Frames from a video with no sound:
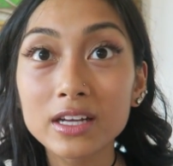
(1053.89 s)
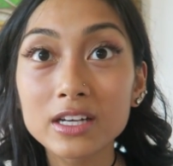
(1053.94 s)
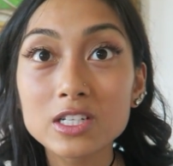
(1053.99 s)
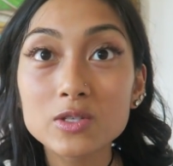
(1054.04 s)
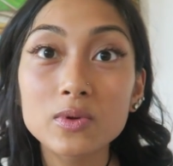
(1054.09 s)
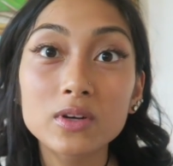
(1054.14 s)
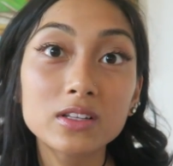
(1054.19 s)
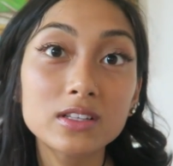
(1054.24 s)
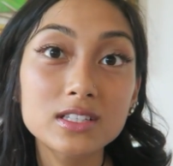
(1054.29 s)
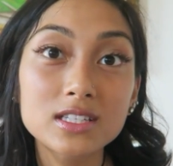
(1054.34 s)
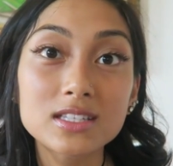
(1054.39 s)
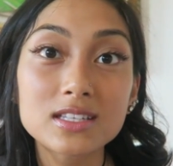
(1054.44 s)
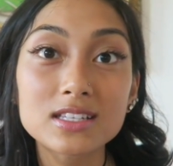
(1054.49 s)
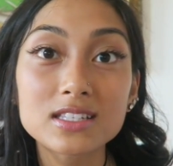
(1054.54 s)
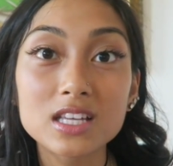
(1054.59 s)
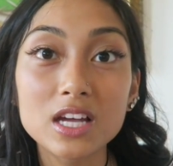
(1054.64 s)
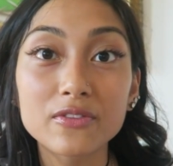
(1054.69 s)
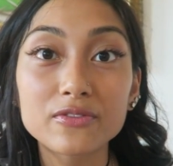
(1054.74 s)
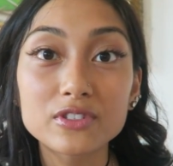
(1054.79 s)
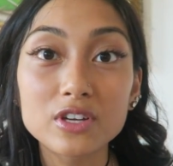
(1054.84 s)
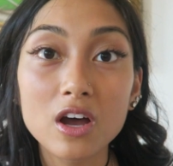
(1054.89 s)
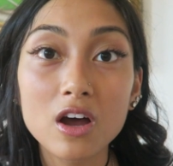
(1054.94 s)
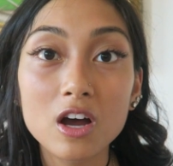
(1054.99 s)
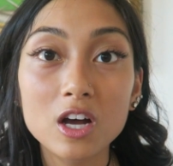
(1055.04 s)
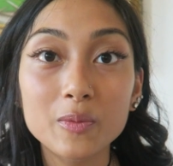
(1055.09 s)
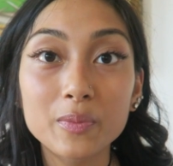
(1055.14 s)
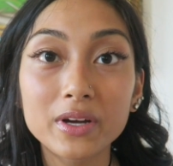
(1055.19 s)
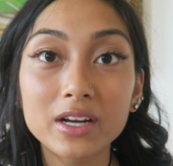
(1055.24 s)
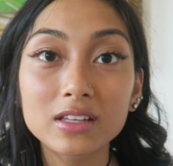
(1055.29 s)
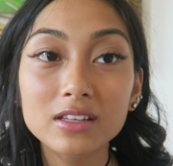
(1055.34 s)
I just wanna listen to Steph
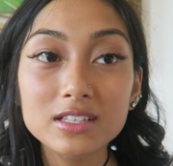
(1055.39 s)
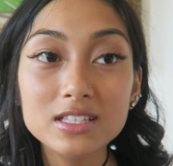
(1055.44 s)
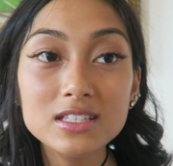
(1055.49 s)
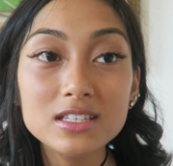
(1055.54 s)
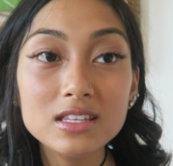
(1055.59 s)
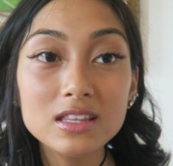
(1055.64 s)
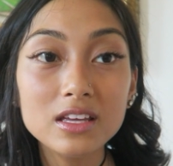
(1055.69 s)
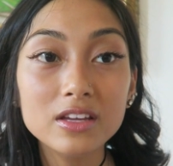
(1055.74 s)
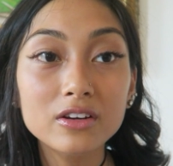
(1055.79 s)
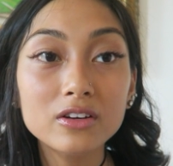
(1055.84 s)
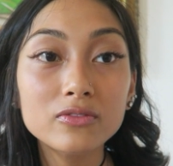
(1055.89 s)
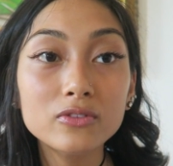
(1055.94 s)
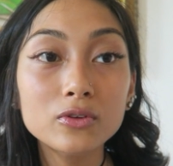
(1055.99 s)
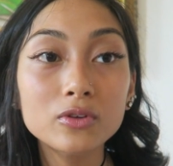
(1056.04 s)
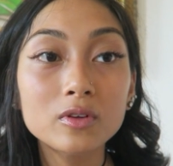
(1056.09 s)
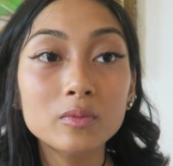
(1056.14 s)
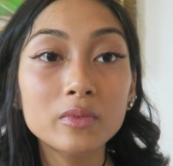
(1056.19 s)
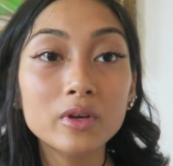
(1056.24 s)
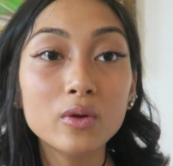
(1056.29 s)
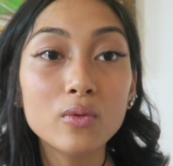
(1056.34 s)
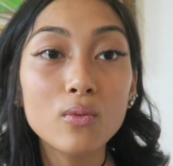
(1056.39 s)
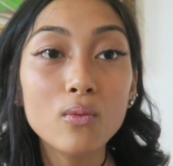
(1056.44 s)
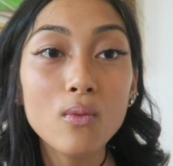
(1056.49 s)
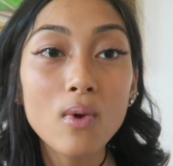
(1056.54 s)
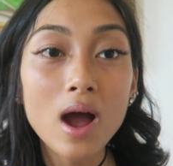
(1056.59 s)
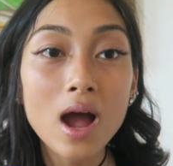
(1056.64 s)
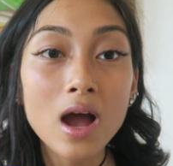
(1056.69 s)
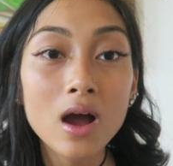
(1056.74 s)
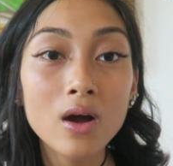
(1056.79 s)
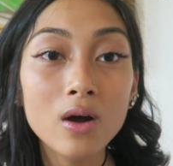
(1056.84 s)
talk, but I listen to the interview and I'm like,
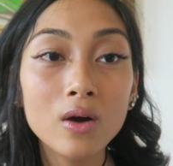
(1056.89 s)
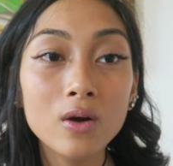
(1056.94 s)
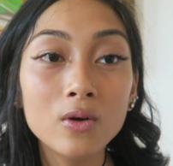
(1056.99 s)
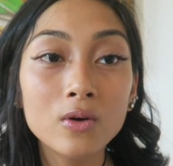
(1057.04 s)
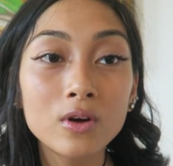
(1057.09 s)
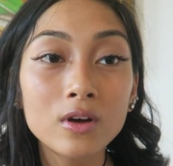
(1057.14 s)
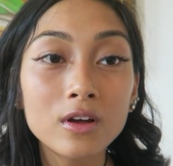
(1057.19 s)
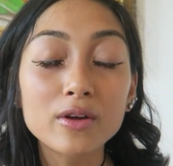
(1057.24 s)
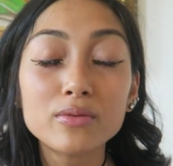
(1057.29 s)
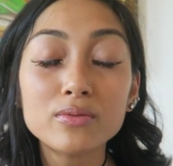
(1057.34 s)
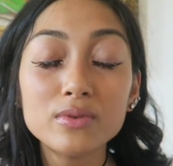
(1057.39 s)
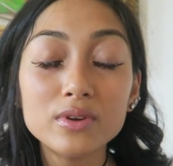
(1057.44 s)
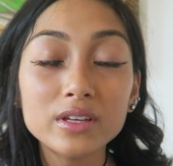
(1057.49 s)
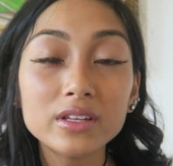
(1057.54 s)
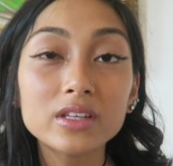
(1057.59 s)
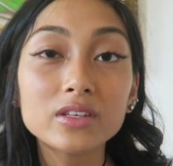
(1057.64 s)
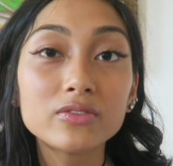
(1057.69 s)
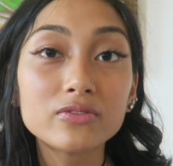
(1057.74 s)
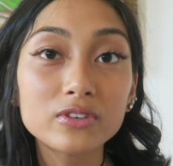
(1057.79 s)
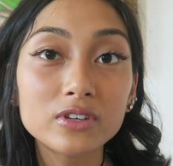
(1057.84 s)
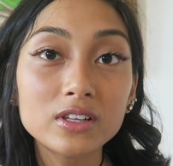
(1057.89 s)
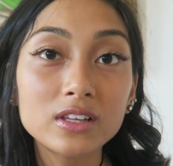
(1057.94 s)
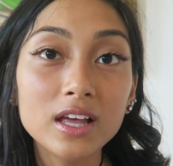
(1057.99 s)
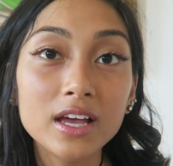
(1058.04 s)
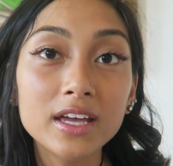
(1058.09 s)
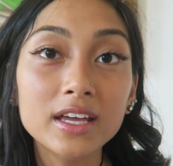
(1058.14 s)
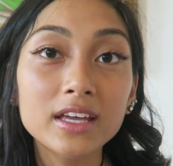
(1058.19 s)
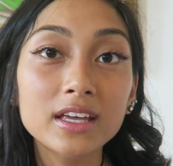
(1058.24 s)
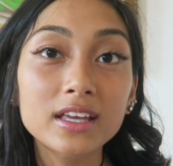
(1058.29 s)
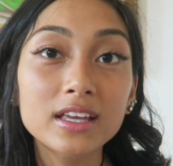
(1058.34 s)
wow, I really feel
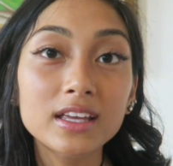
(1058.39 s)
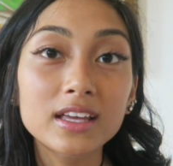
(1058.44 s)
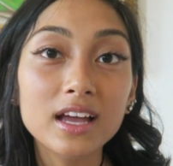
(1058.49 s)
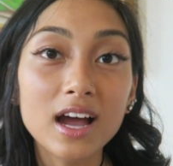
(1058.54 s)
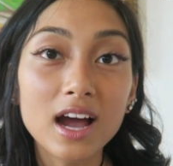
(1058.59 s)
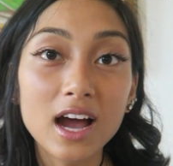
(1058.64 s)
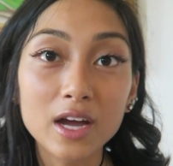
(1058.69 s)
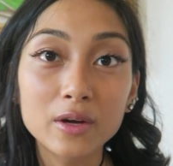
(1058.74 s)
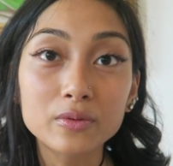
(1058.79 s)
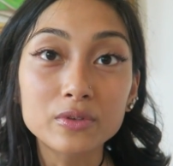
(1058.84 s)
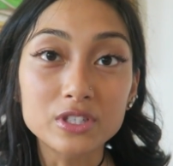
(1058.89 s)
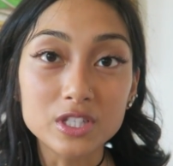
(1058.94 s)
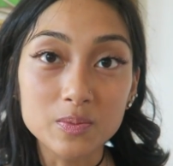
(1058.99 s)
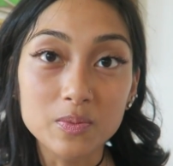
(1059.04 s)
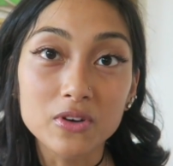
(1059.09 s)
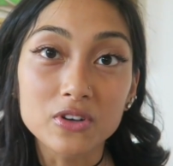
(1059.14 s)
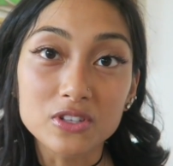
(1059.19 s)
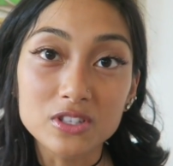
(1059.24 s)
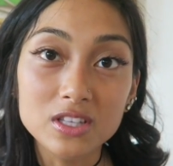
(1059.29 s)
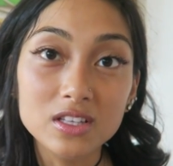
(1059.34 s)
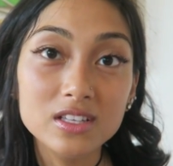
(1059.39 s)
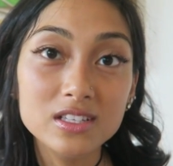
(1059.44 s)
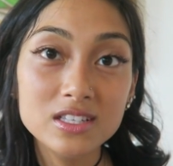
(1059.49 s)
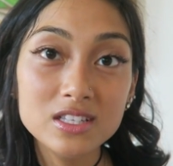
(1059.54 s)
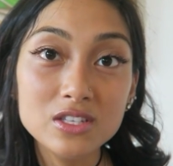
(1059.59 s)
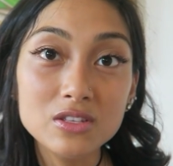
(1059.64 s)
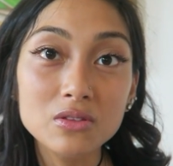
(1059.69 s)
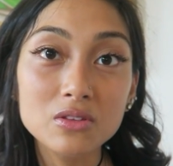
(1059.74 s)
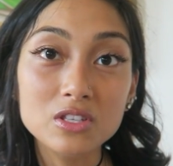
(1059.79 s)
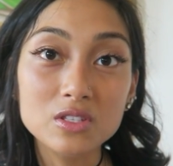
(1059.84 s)
like I was supposed to
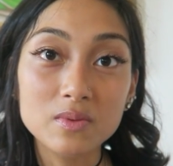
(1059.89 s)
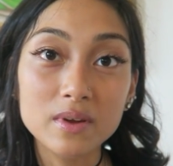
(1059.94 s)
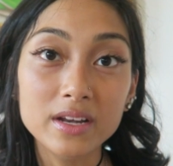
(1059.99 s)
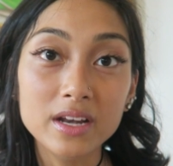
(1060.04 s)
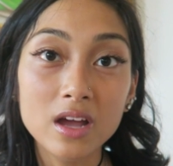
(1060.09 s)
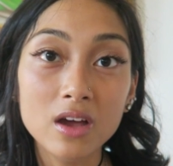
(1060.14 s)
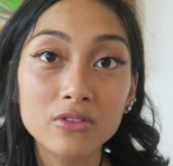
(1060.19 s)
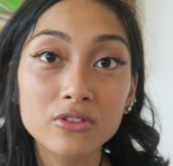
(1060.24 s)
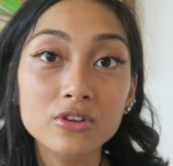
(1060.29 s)
listen to this right now.